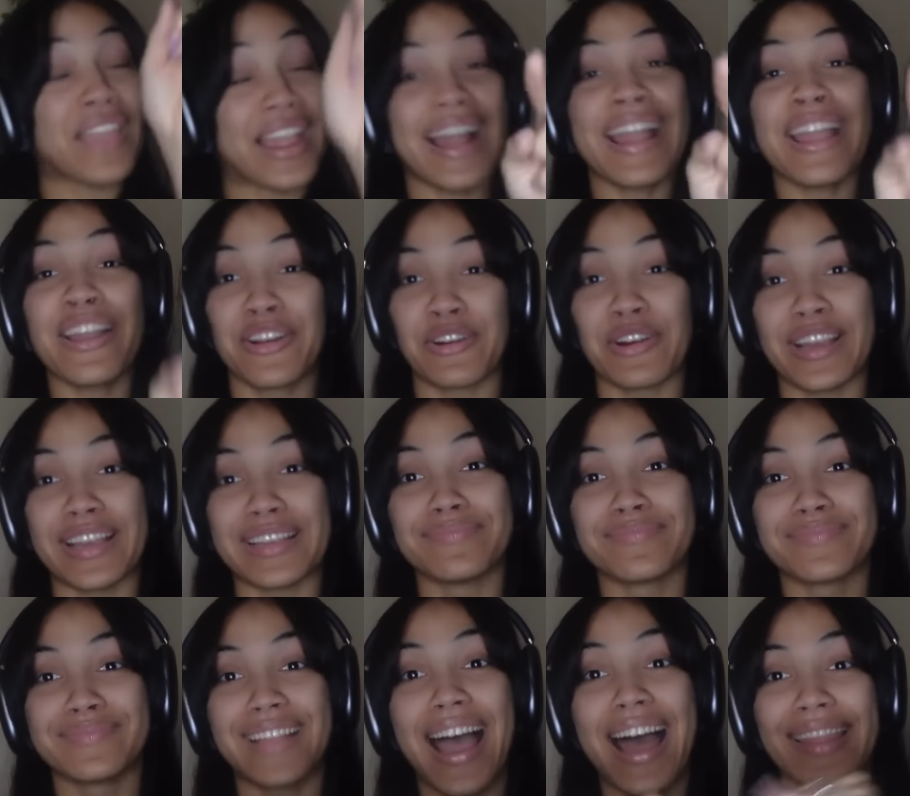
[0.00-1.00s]
I agree.
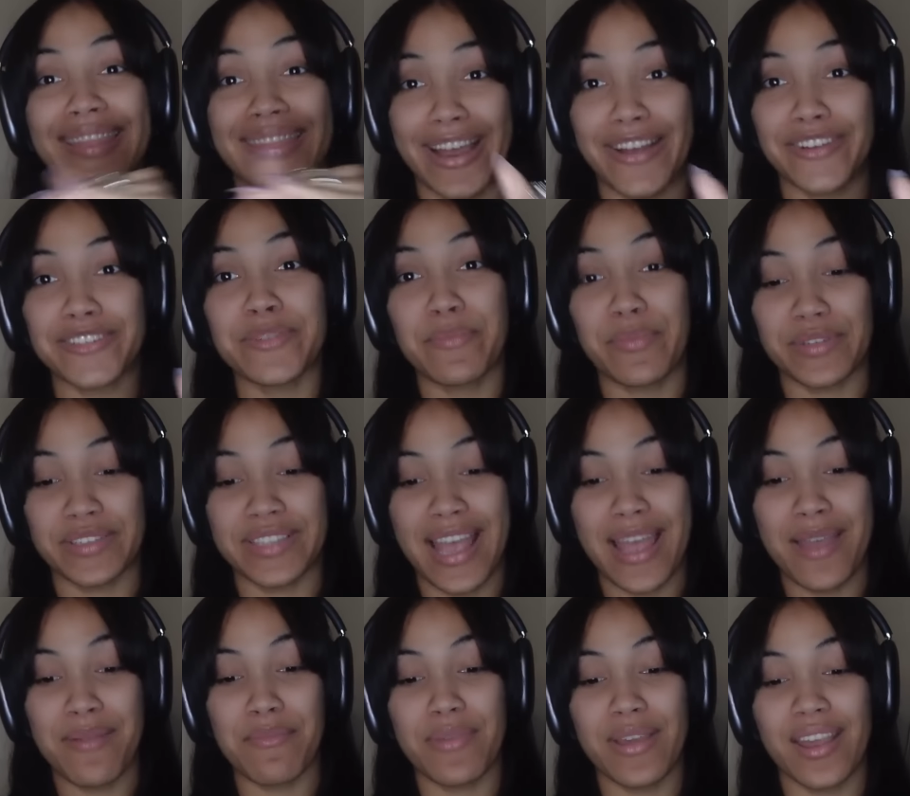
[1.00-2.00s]

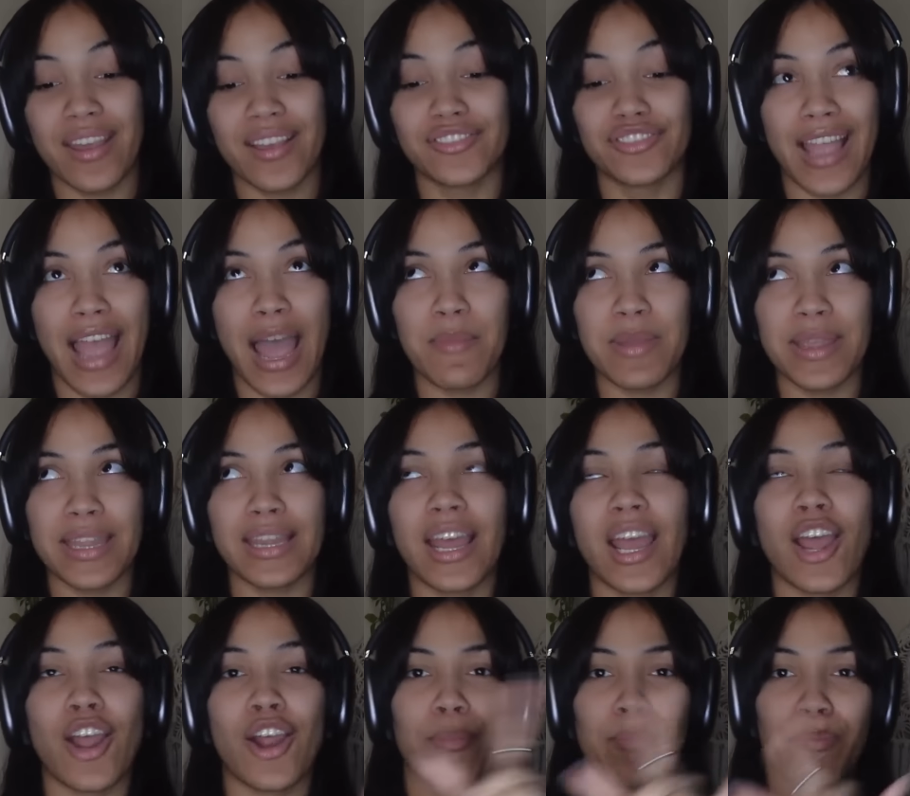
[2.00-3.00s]
1000%. Because, I mean,
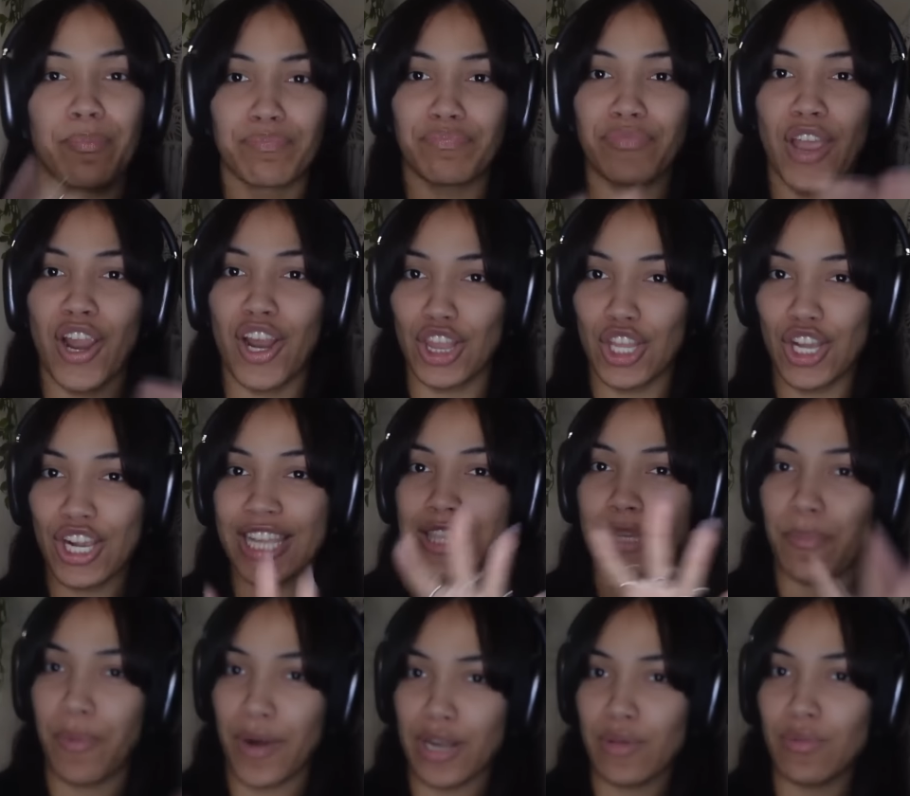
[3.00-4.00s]
her look at
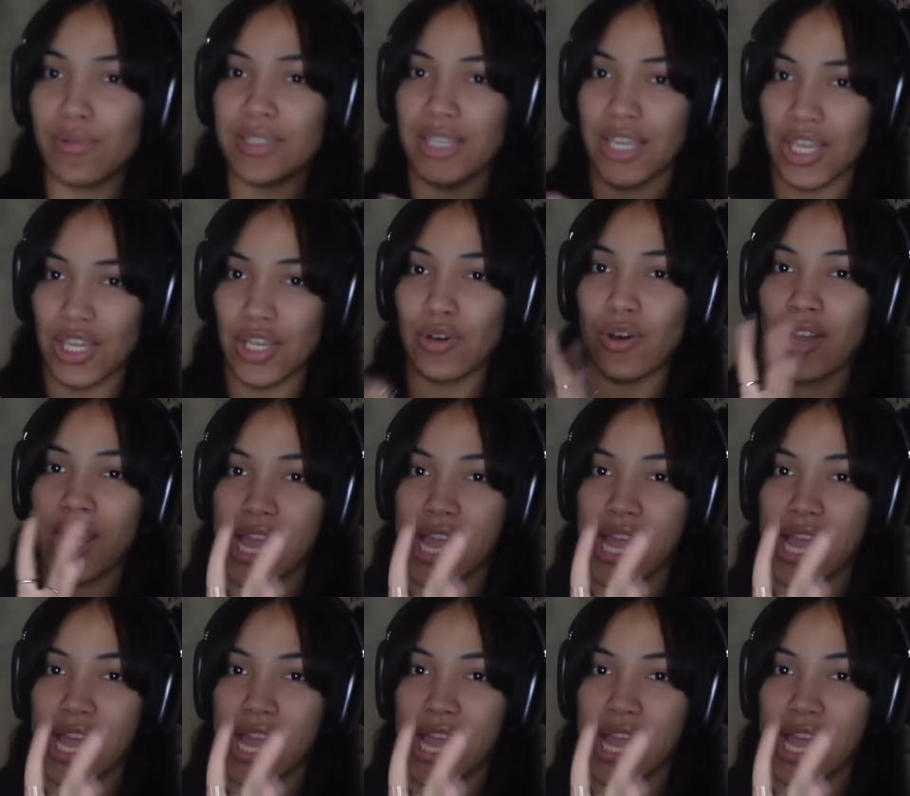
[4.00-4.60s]
the party was cute.